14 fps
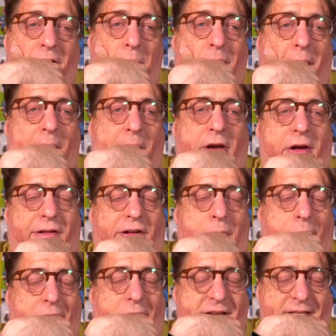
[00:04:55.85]
You probably could have
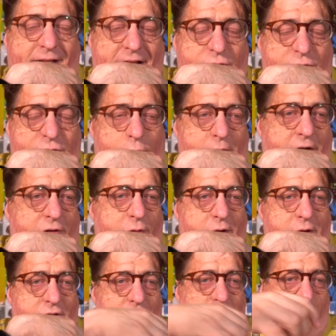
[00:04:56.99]
compressed the last one or two
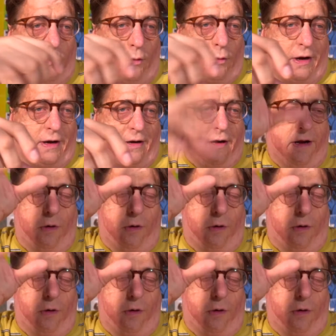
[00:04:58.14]
issues into one